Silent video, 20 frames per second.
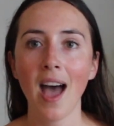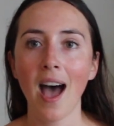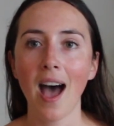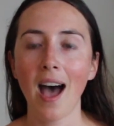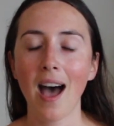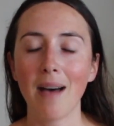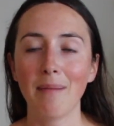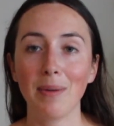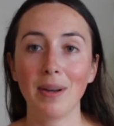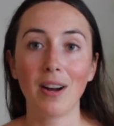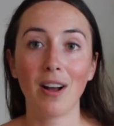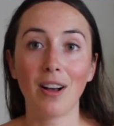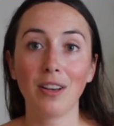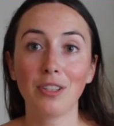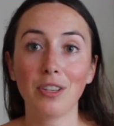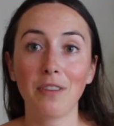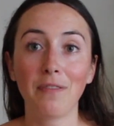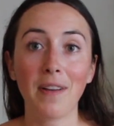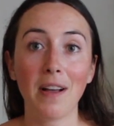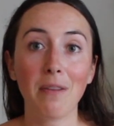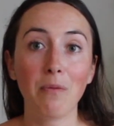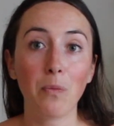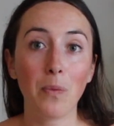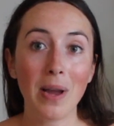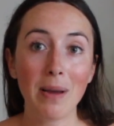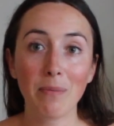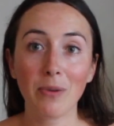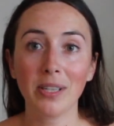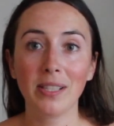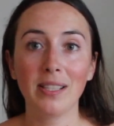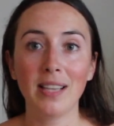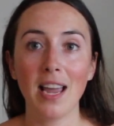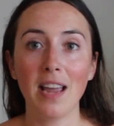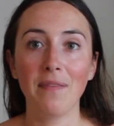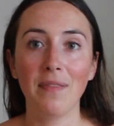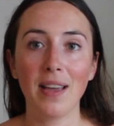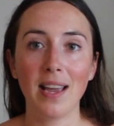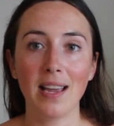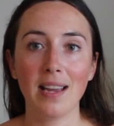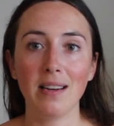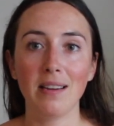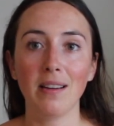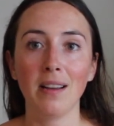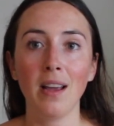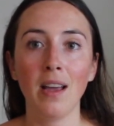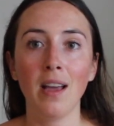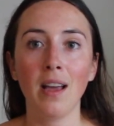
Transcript: um, and also felt way more safe and